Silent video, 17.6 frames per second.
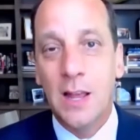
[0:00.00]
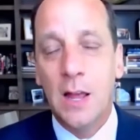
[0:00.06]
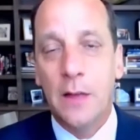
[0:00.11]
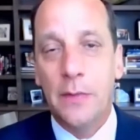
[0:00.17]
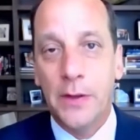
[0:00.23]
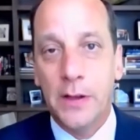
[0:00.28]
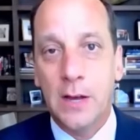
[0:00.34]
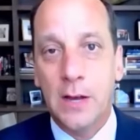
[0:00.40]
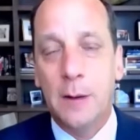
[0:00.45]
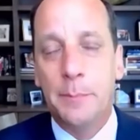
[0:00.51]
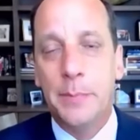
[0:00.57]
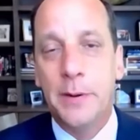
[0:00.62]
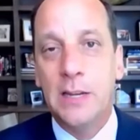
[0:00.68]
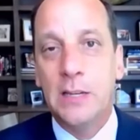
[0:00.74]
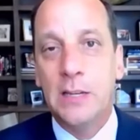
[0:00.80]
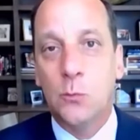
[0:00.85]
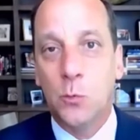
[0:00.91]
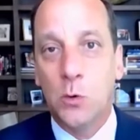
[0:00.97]
the
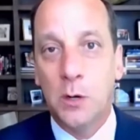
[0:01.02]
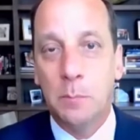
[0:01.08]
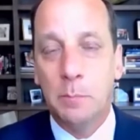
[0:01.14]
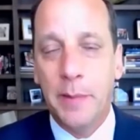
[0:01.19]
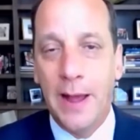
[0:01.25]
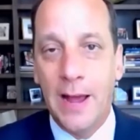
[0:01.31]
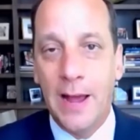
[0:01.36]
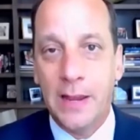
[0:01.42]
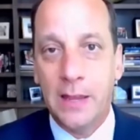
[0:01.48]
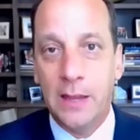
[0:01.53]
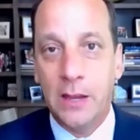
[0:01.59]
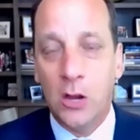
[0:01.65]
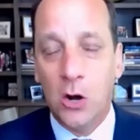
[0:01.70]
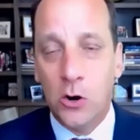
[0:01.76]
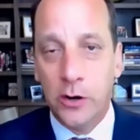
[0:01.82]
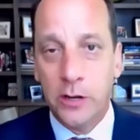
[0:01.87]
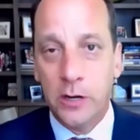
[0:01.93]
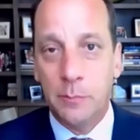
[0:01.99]
companies we're backing are
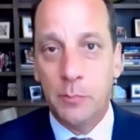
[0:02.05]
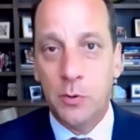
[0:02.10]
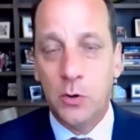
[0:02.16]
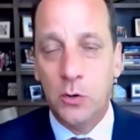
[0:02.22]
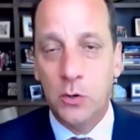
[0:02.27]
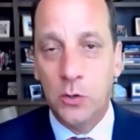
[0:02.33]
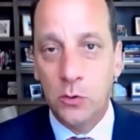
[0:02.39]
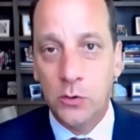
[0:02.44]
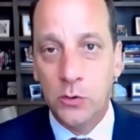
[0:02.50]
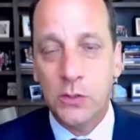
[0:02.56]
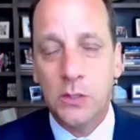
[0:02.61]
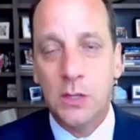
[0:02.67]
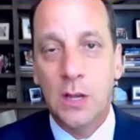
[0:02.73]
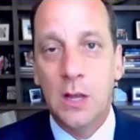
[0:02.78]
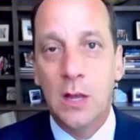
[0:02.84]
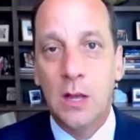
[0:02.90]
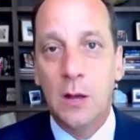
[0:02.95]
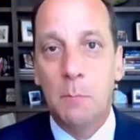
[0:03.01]
gonna produce
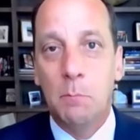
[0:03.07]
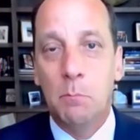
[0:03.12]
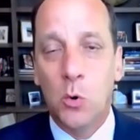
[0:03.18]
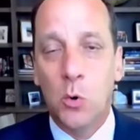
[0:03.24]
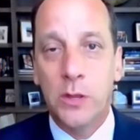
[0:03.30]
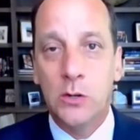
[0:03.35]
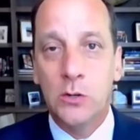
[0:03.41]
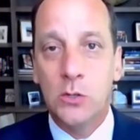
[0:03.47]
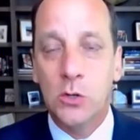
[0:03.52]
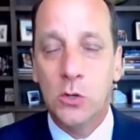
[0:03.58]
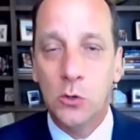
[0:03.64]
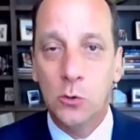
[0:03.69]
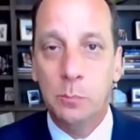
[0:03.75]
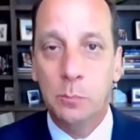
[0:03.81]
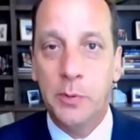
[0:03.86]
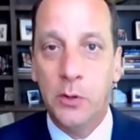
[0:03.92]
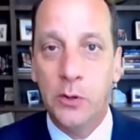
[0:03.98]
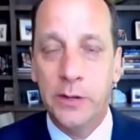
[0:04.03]
more than 2
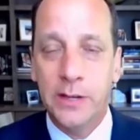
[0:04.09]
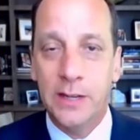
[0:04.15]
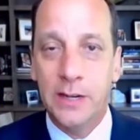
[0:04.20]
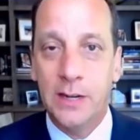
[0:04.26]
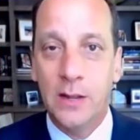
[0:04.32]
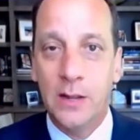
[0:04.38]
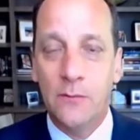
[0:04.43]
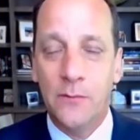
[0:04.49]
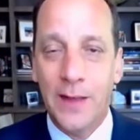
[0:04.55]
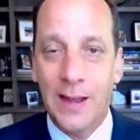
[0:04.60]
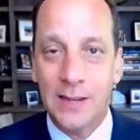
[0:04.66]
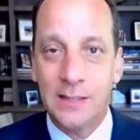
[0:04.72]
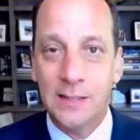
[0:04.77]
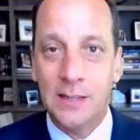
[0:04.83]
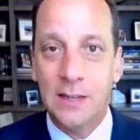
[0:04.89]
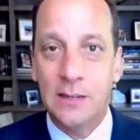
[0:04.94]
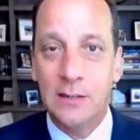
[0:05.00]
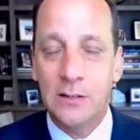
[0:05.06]
billion
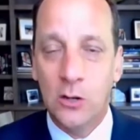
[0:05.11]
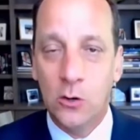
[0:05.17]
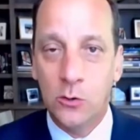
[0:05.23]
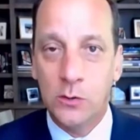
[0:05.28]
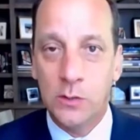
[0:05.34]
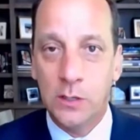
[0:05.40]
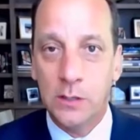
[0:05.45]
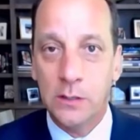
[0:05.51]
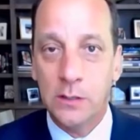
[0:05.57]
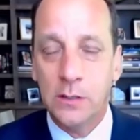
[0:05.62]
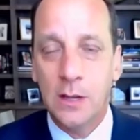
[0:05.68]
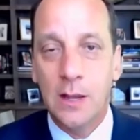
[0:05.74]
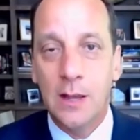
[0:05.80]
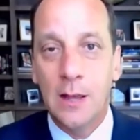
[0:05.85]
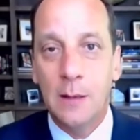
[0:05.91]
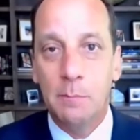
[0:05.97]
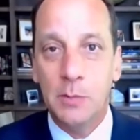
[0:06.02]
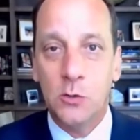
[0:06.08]
vaccine doses
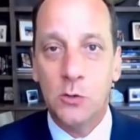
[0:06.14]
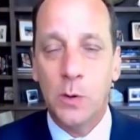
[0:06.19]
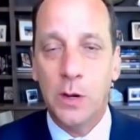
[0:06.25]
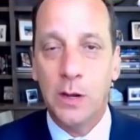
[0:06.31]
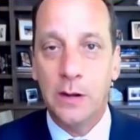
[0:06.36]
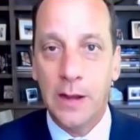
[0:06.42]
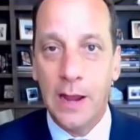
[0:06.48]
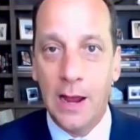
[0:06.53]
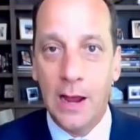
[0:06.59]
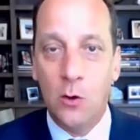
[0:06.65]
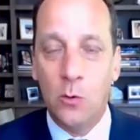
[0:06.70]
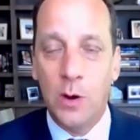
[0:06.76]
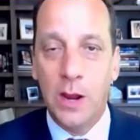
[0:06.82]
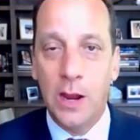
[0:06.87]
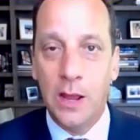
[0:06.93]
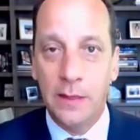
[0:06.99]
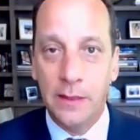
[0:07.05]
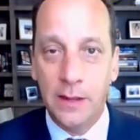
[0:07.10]
between now
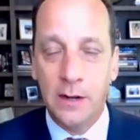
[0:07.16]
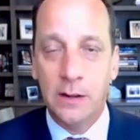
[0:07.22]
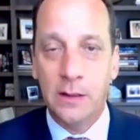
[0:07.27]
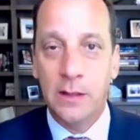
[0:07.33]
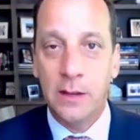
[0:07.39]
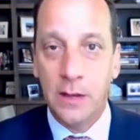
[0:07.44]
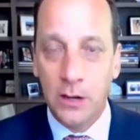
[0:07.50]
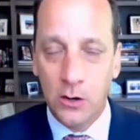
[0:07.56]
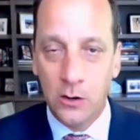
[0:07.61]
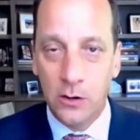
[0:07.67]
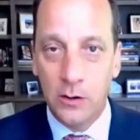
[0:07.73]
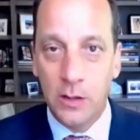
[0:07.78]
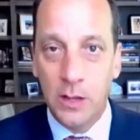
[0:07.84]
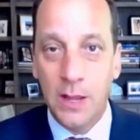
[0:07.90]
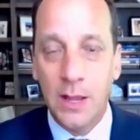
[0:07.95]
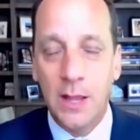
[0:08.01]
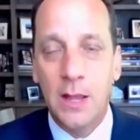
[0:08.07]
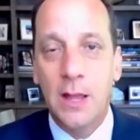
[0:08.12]
and the end of the year
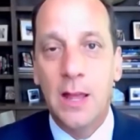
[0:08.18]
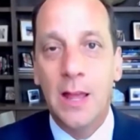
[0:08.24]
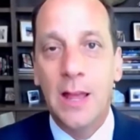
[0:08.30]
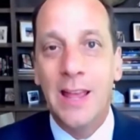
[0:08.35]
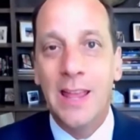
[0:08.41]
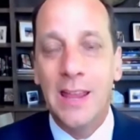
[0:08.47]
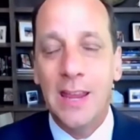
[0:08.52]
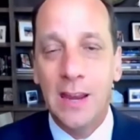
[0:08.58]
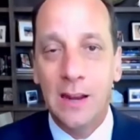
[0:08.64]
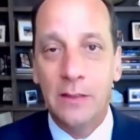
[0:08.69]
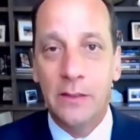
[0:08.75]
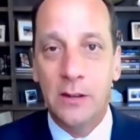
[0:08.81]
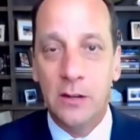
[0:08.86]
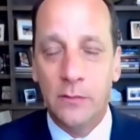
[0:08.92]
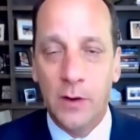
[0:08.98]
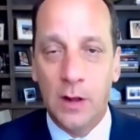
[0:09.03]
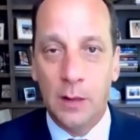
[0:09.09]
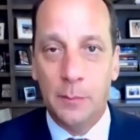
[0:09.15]
in the
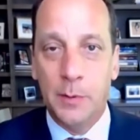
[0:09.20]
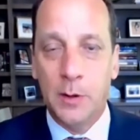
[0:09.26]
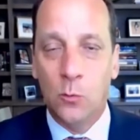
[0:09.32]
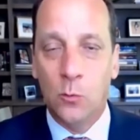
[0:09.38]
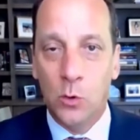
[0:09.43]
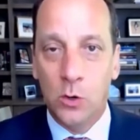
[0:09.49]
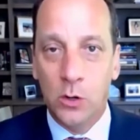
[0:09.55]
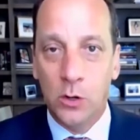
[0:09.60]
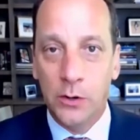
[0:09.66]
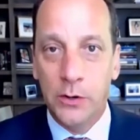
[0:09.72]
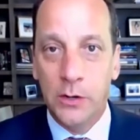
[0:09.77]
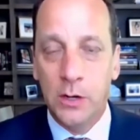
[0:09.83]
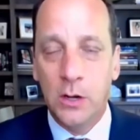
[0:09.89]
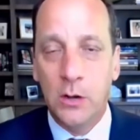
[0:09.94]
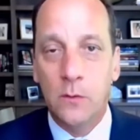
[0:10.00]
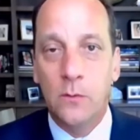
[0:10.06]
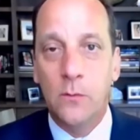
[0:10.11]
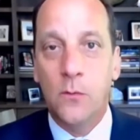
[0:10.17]
developing world
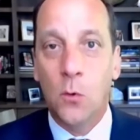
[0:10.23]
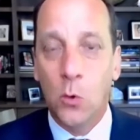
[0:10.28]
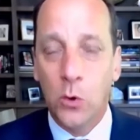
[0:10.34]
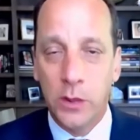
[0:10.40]
for